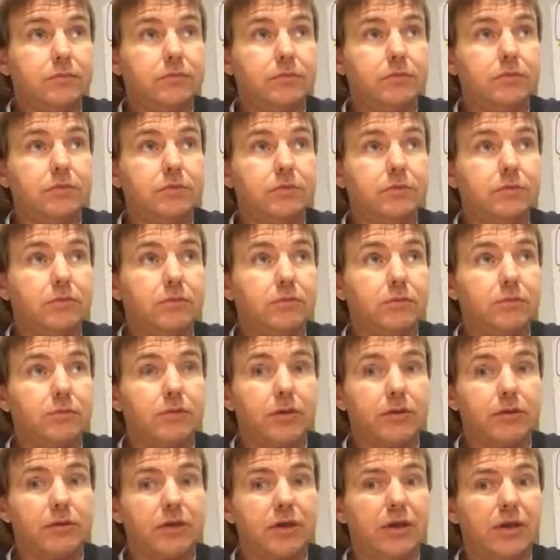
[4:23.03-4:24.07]
Just
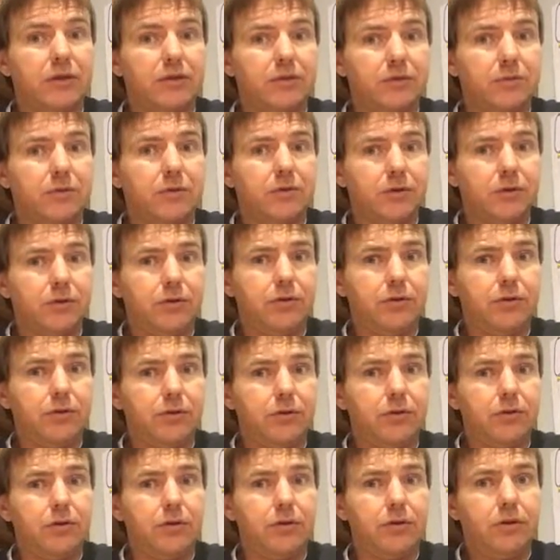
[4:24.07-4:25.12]
mustads are pretty
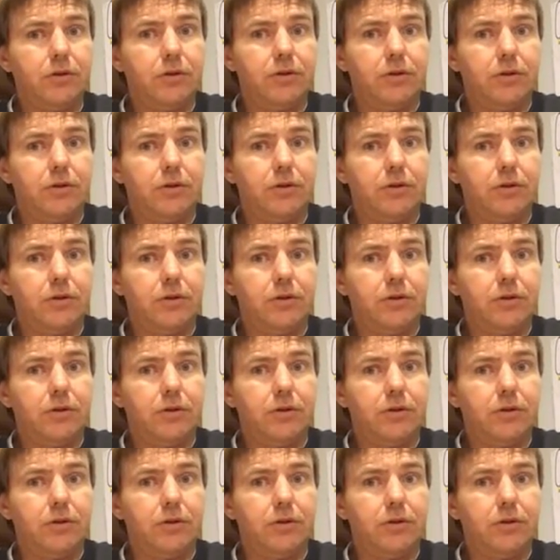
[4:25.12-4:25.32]
good.